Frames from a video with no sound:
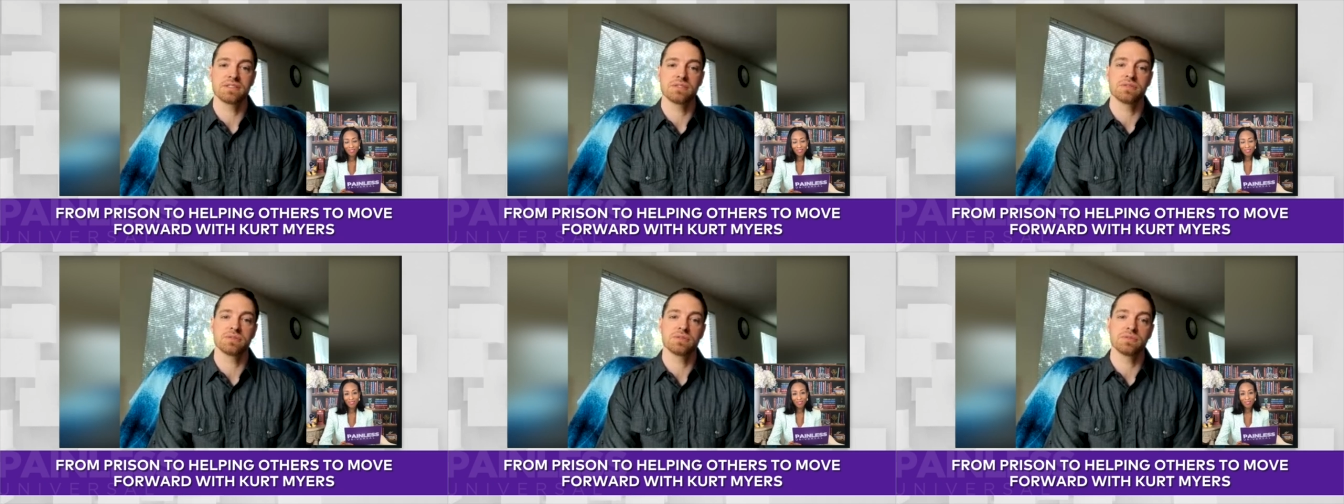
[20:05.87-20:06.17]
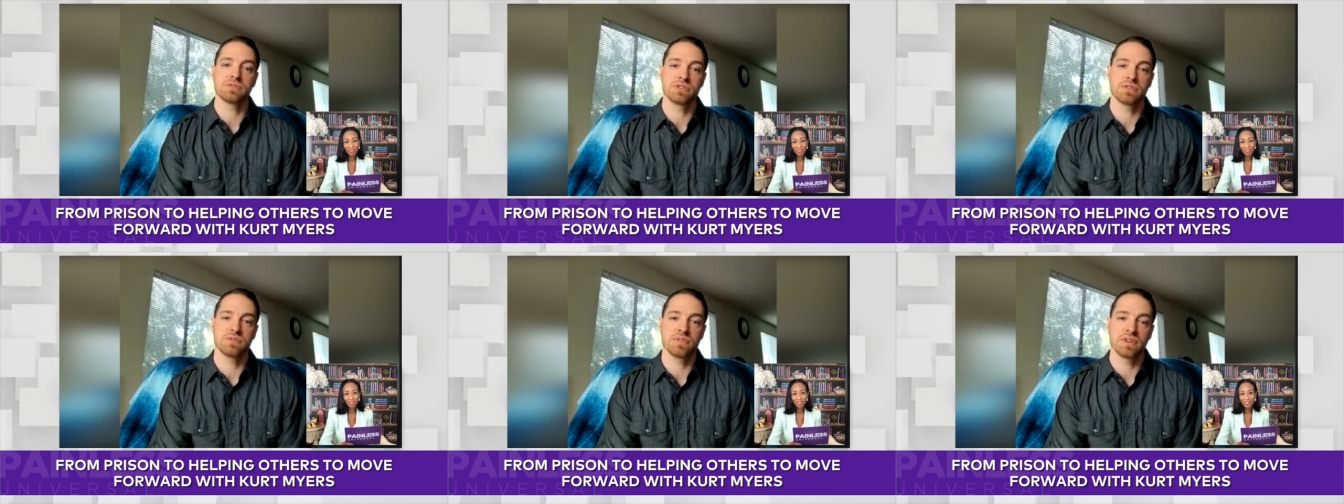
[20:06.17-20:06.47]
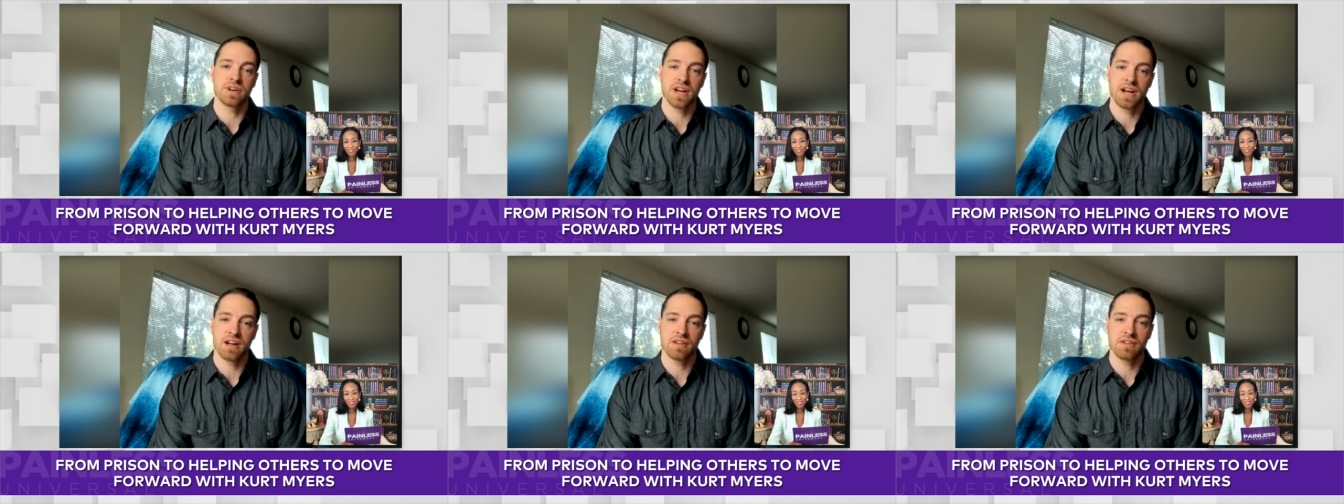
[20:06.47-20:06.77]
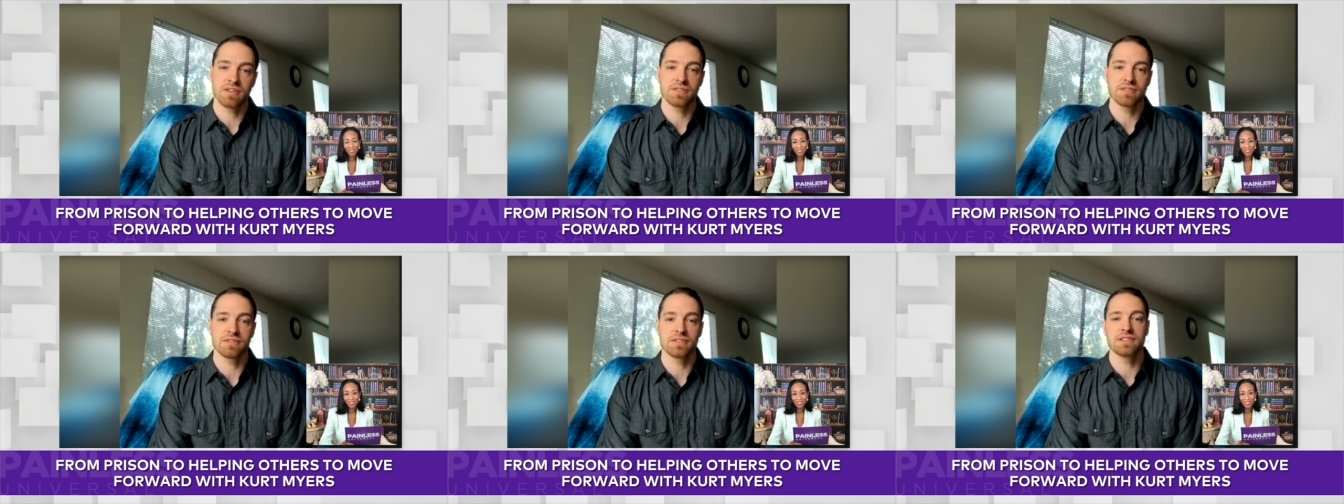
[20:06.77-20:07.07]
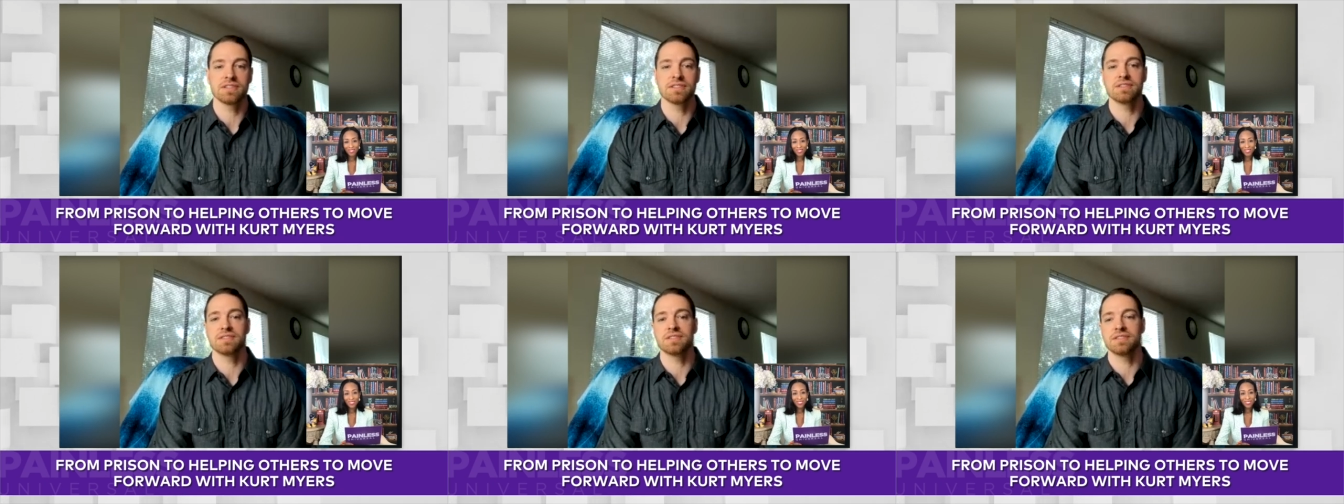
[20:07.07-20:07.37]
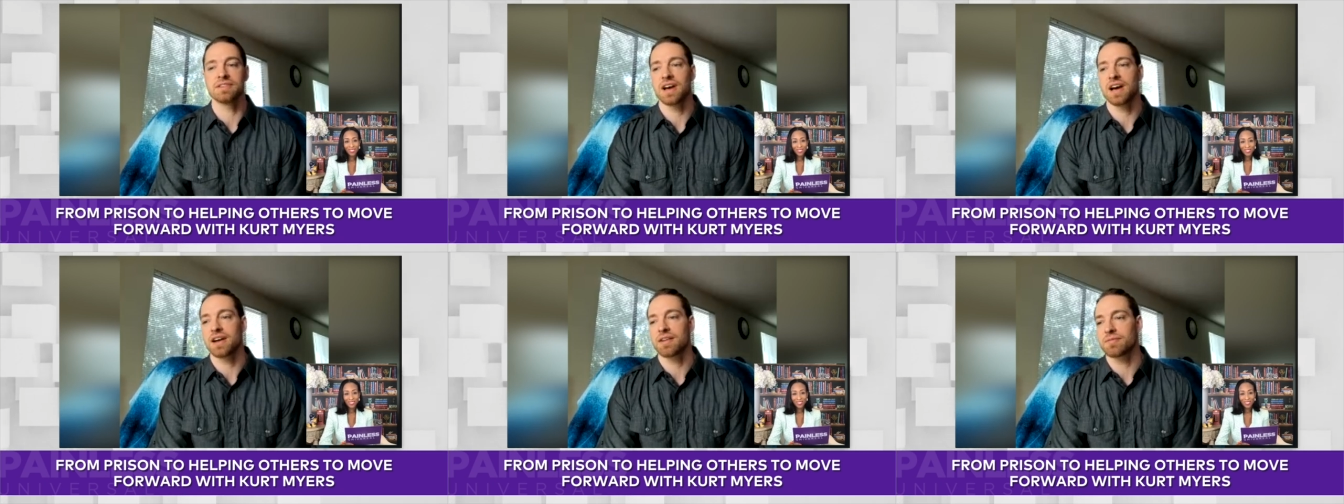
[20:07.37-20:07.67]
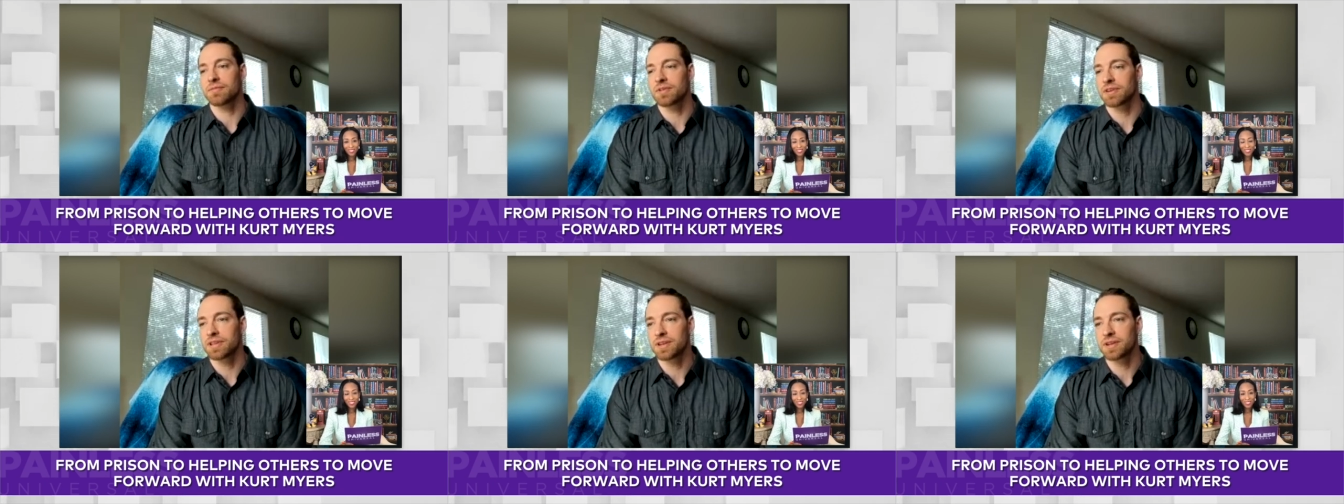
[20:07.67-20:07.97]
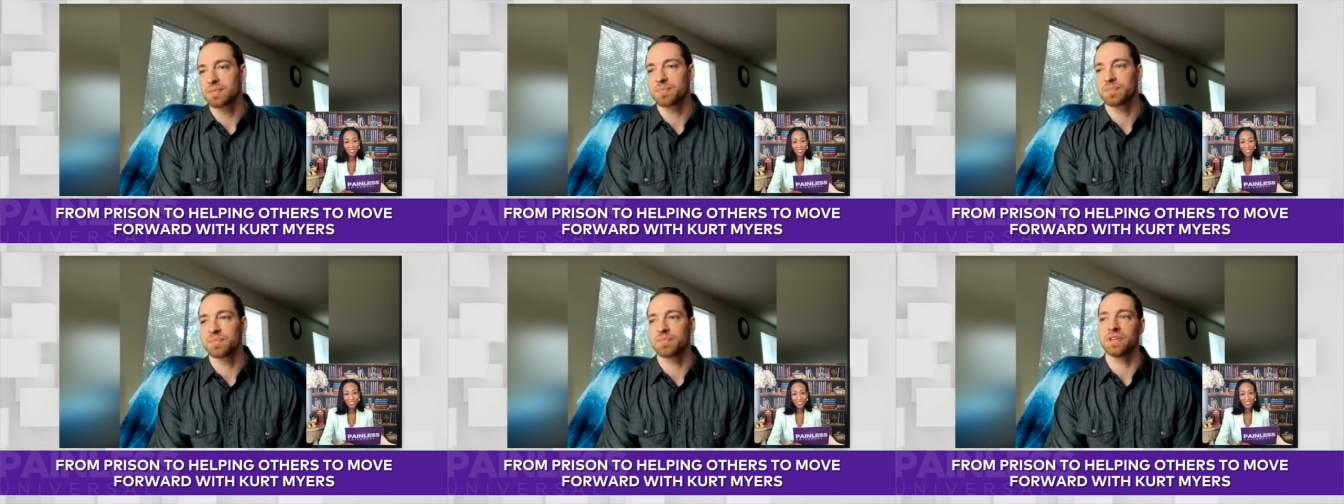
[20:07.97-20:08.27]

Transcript: to juvenile and not really,